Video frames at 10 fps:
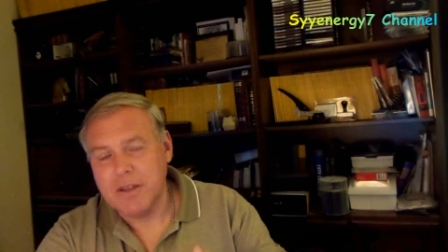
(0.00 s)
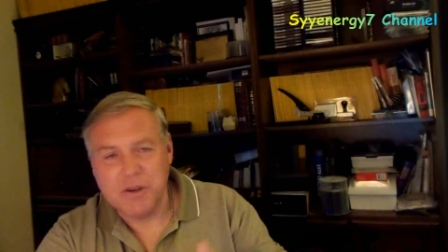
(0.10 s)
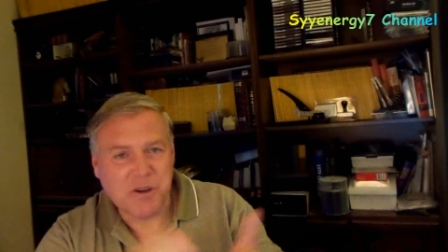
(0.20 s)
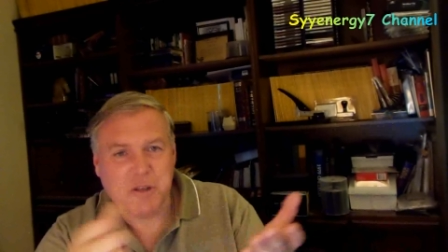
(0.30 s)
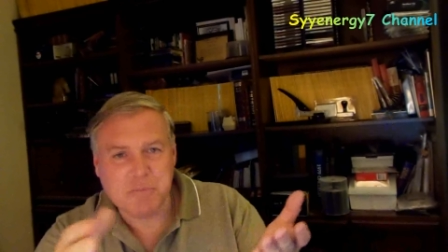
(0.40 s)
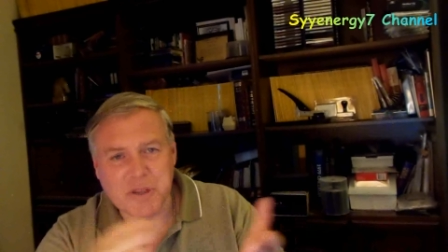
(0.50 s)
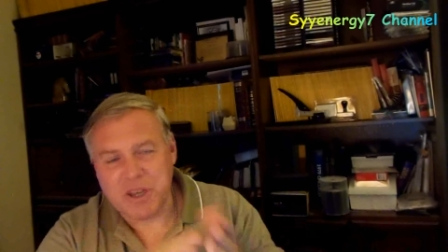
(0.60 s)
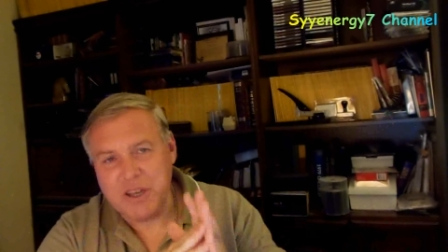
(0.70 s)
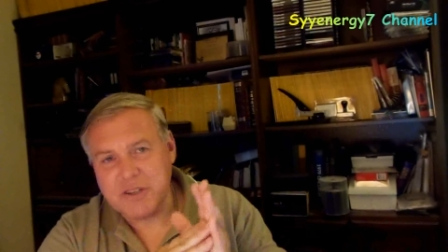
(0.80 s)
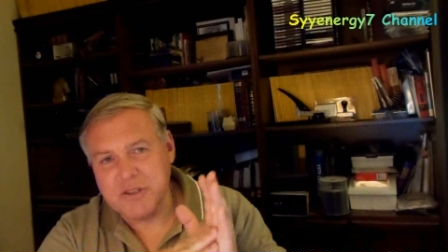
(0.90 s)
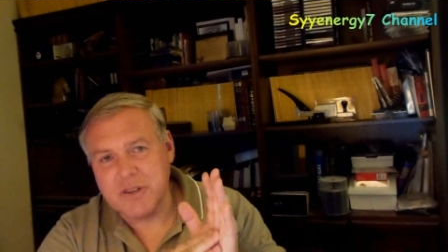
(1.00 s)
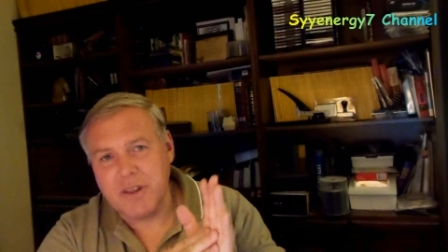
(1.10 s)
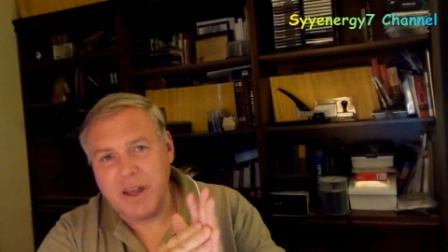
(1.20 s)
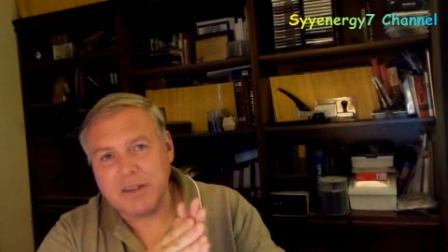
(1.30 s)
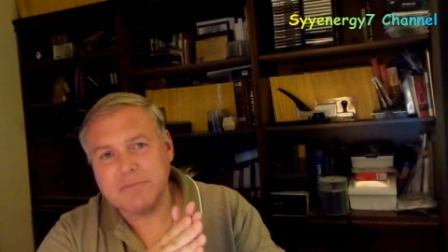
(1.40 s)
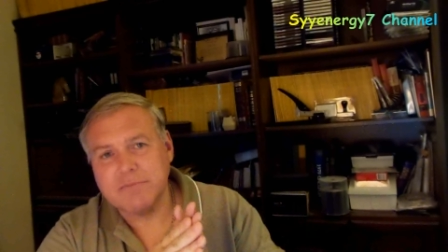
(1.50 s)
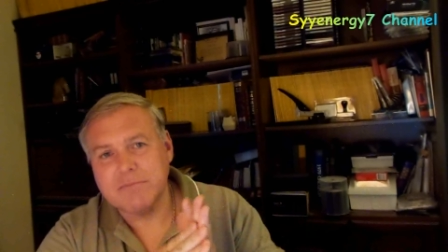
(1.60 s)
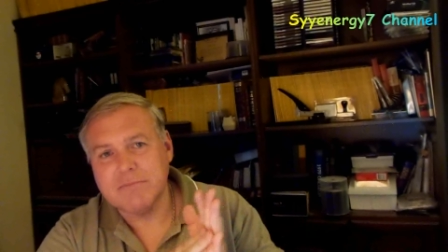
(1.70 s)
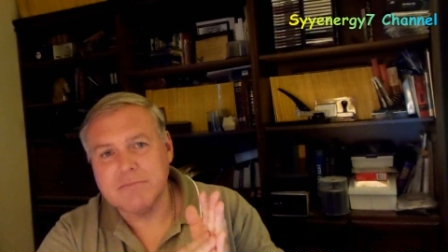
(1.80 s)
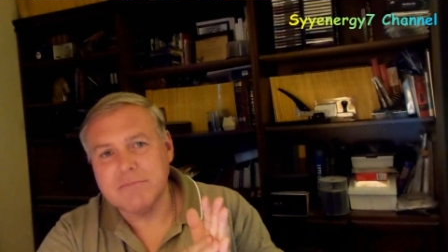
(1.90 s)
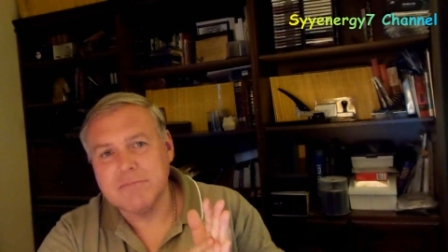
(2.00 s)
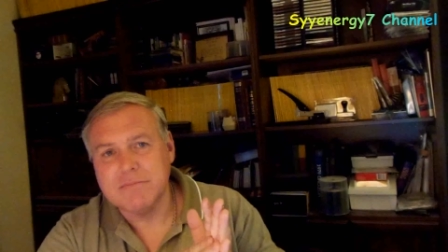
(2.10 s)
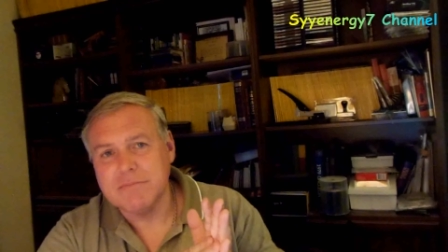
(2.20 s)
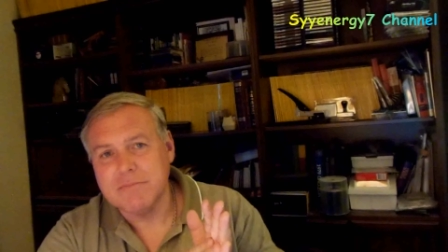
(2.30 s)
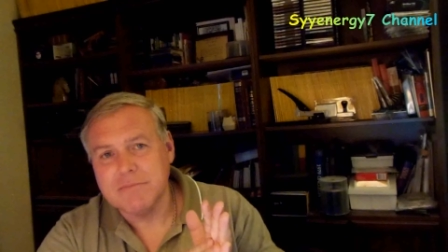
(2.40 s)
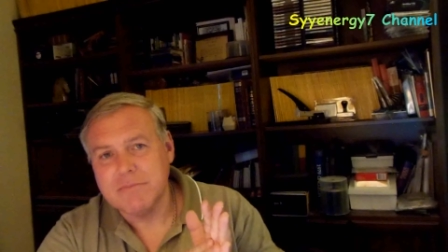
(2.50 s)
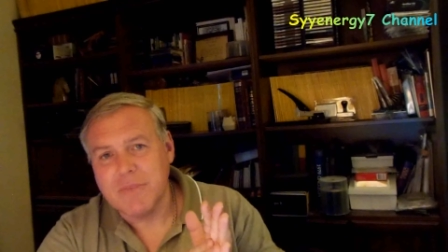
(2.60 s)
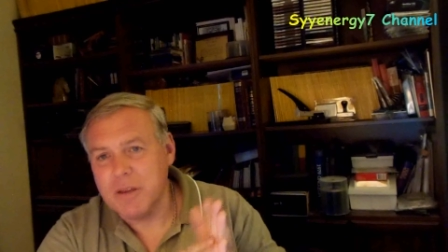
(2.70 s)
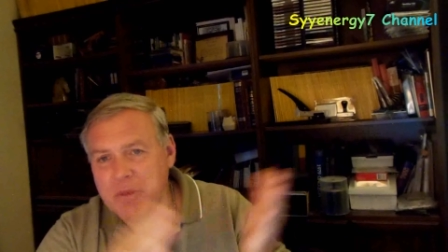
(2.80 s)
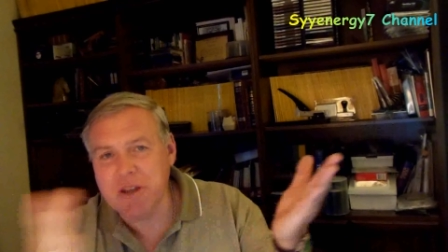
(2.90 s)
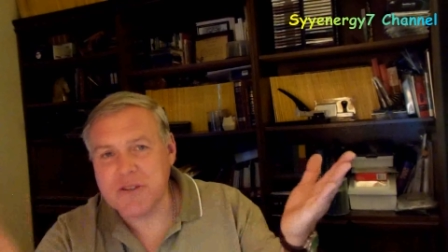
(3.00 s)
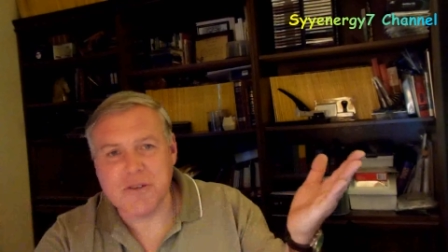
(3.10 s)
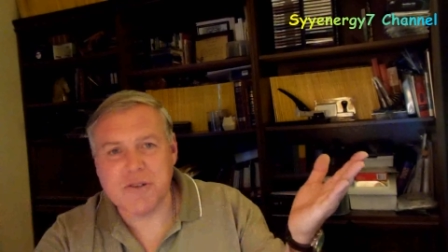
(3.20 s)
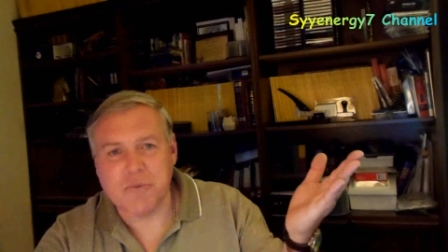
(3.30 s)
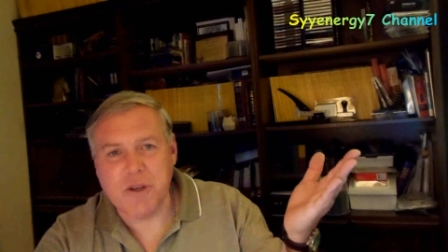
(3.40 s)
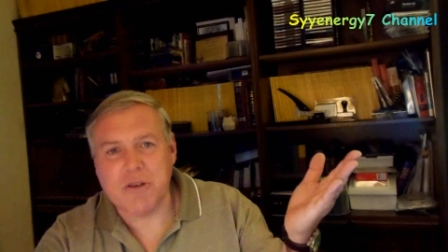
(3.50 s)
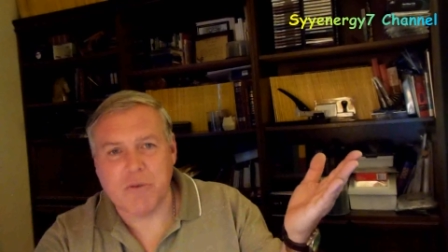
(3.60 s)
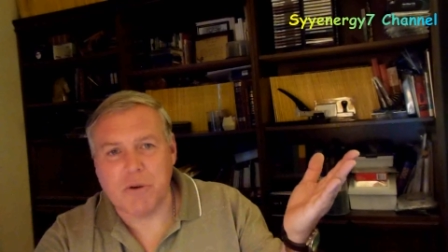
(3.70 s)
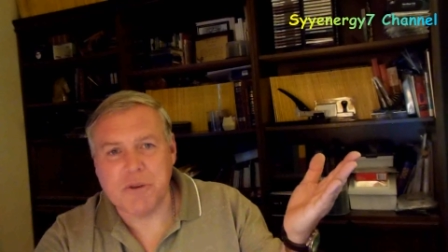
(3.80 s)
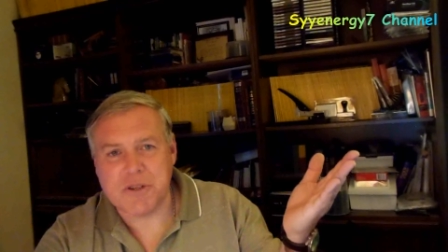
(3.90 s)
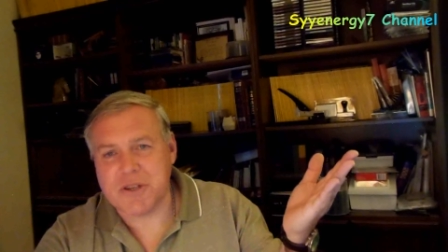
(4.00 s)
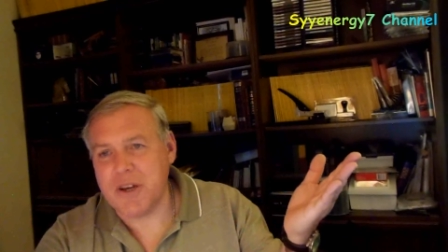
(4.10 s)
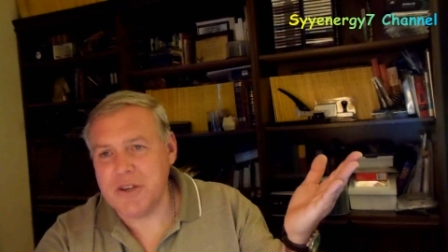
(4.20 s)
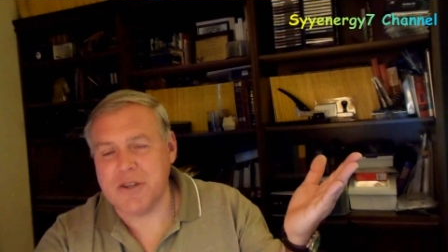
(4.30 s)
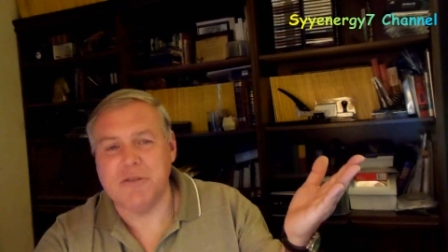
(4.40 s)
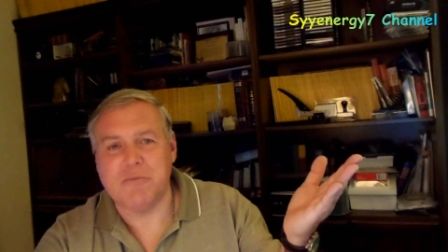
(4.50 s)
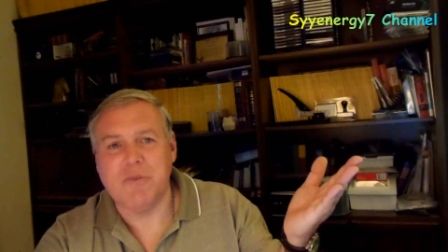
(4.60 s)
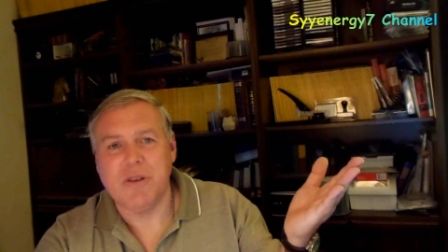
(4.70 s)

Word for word: You know the implications of that? It means there's a wheat growing season